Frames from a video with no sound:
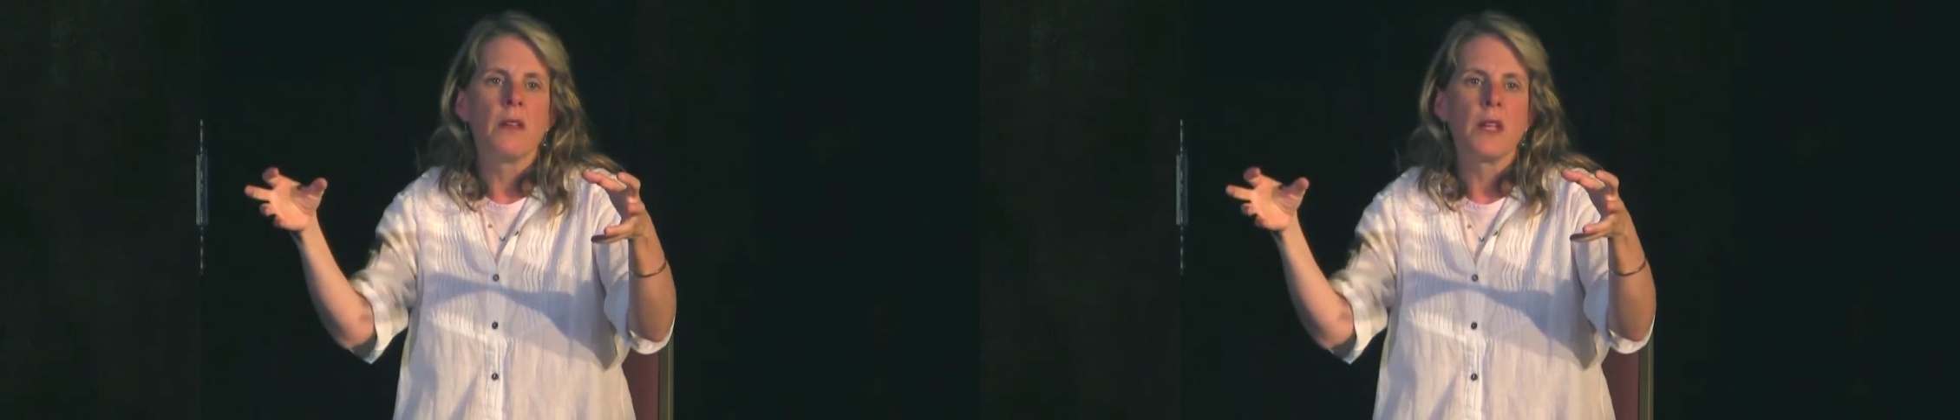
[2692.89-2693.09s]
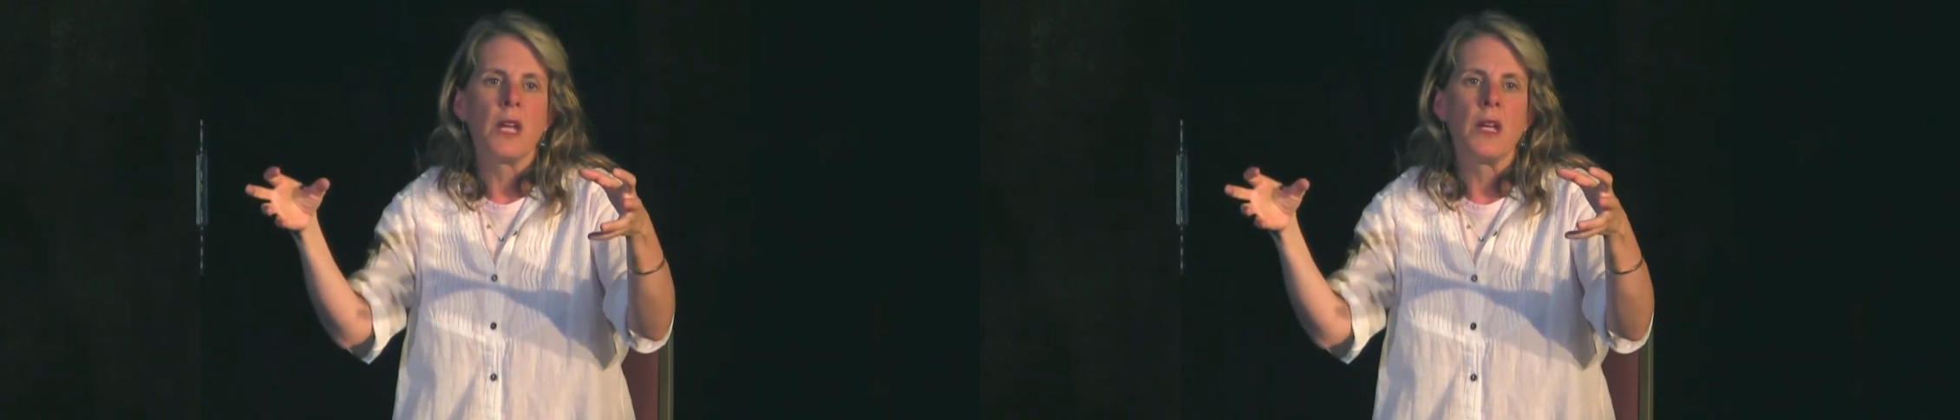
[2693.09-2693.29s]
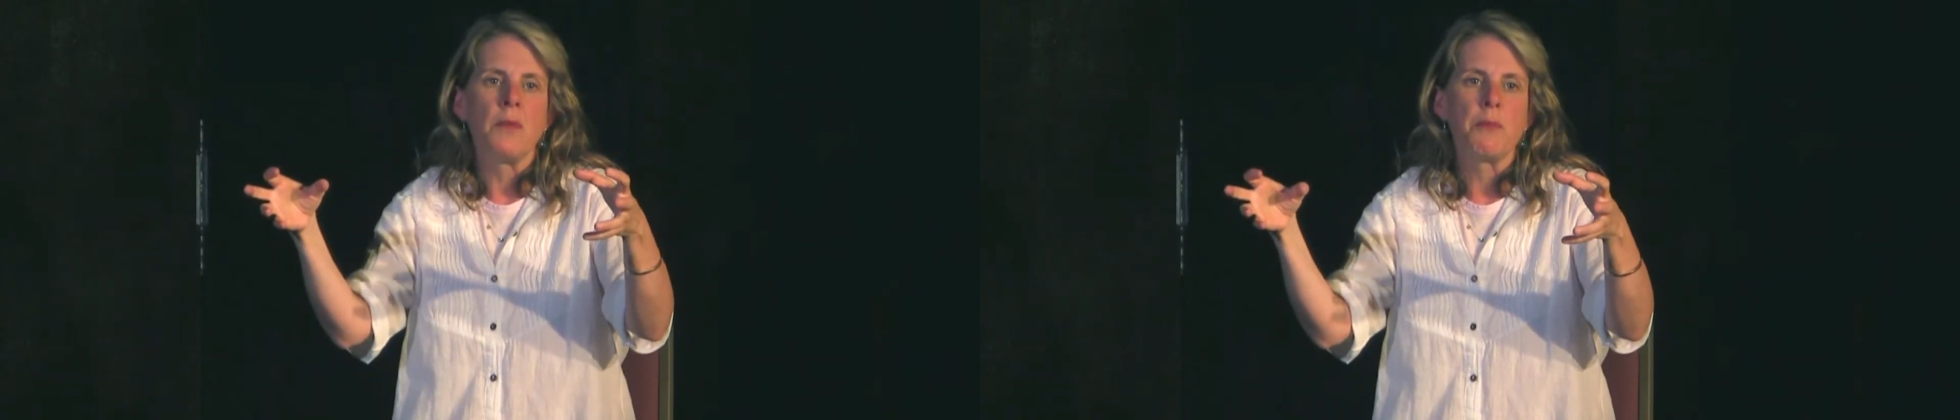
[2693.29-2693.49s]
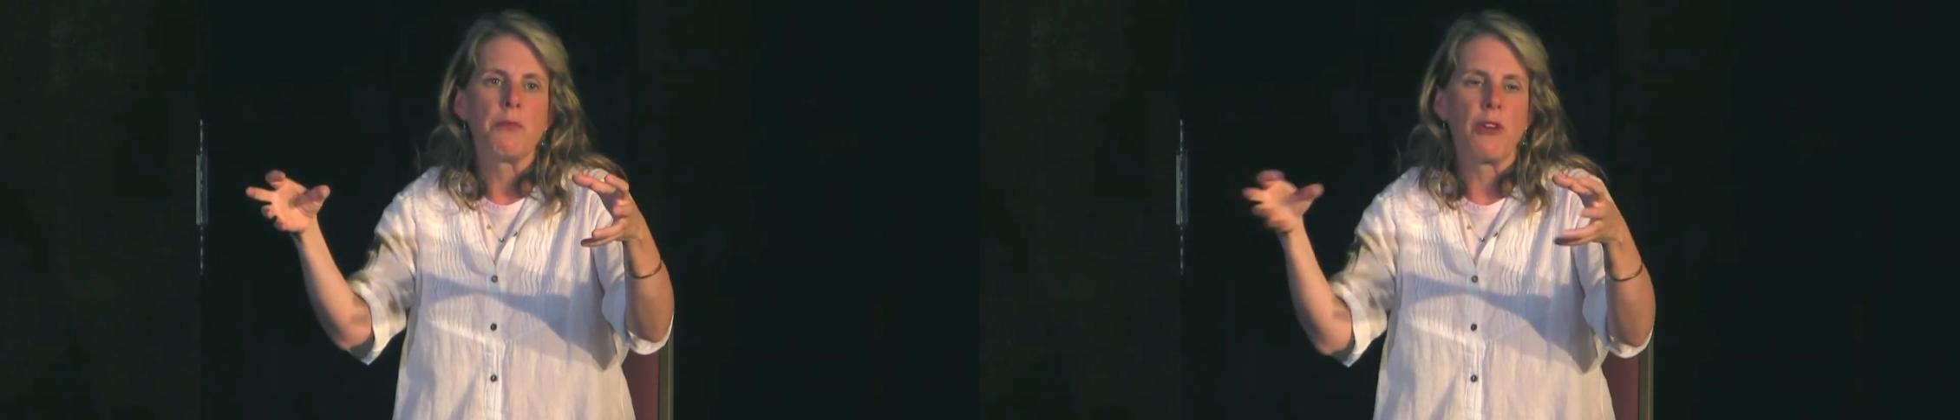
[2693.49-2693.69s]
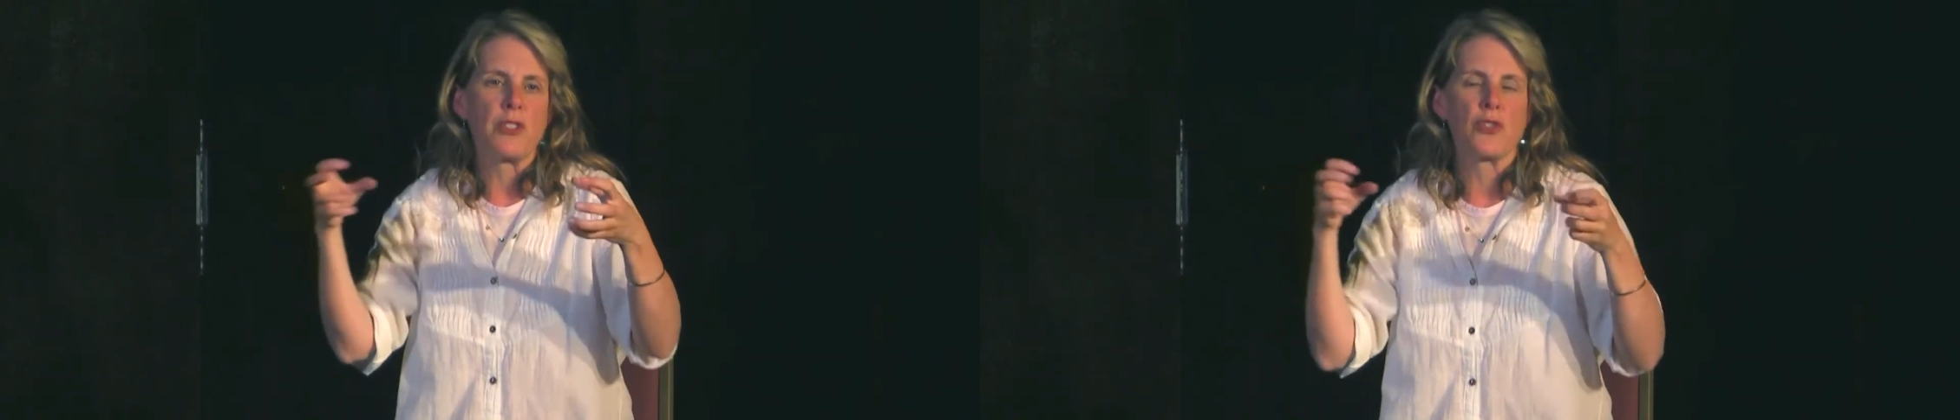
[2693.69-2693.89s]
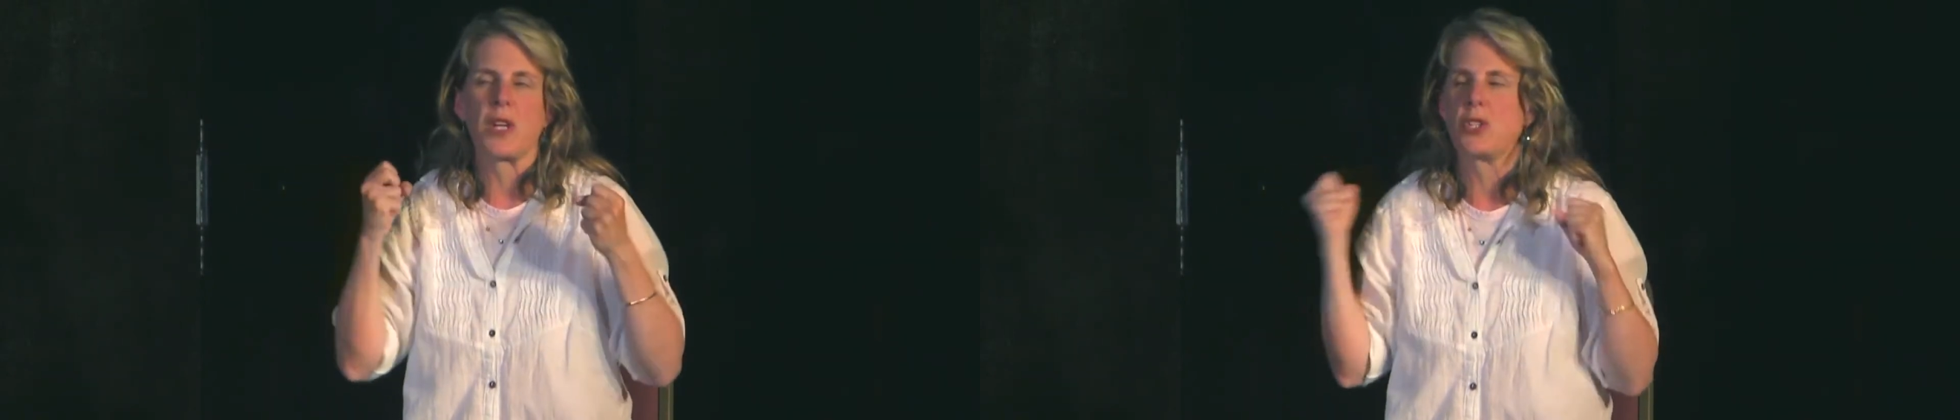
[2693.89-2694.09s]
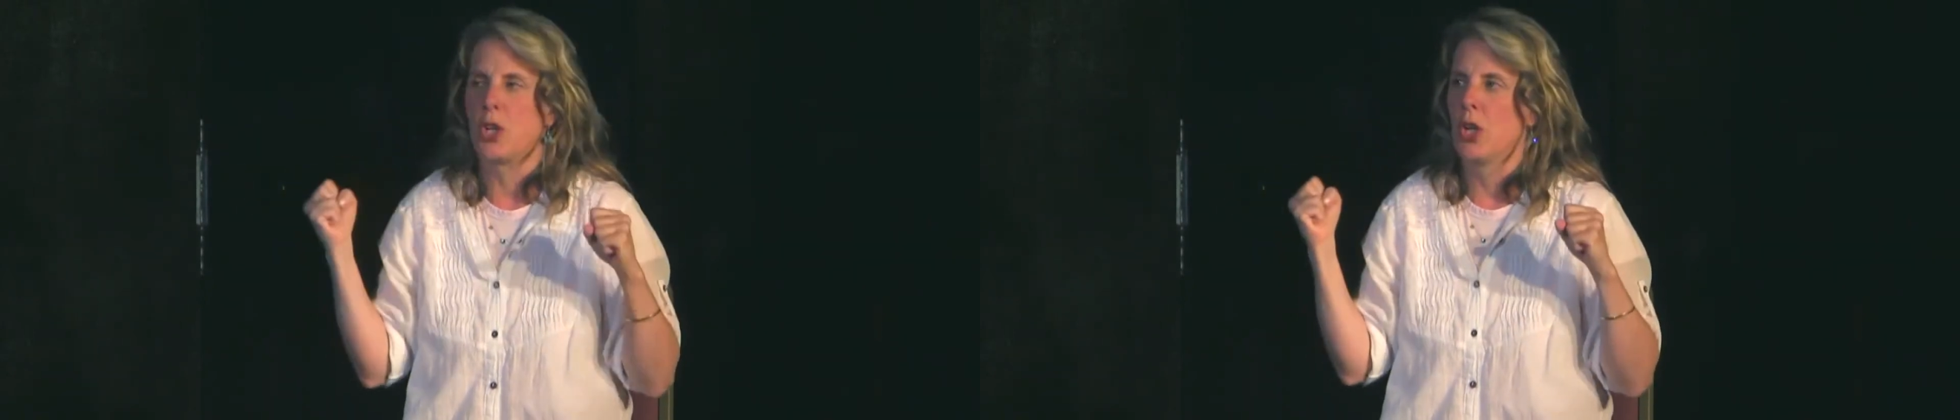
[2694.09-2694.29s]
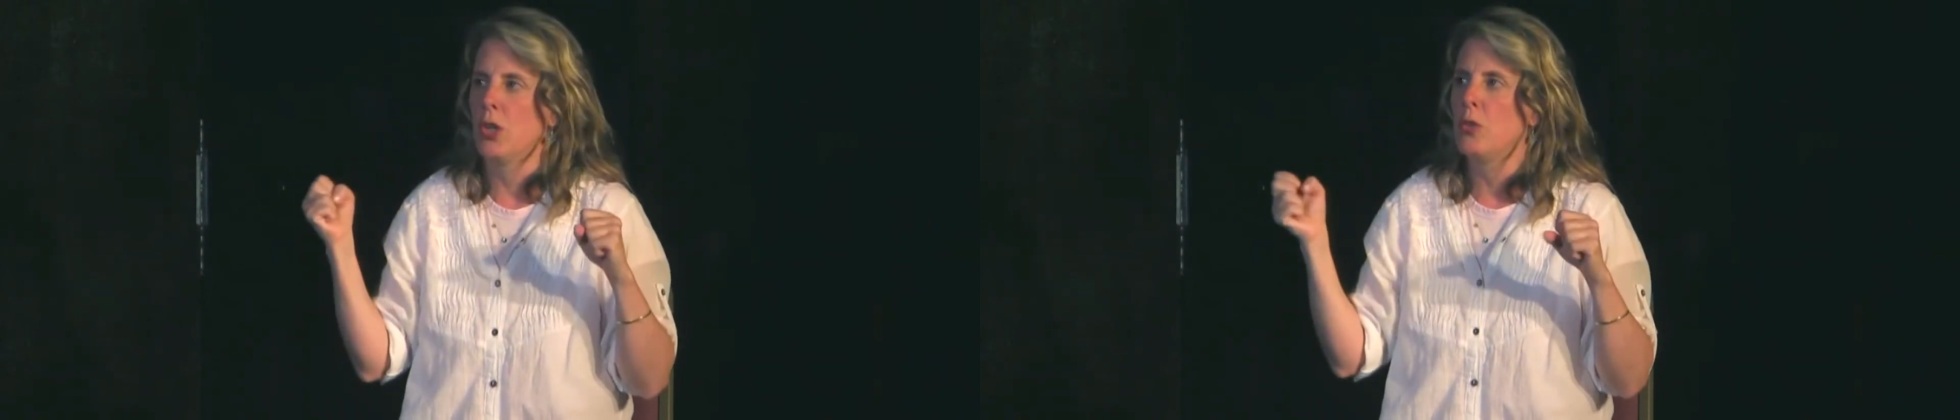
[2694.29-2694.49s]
the frustration.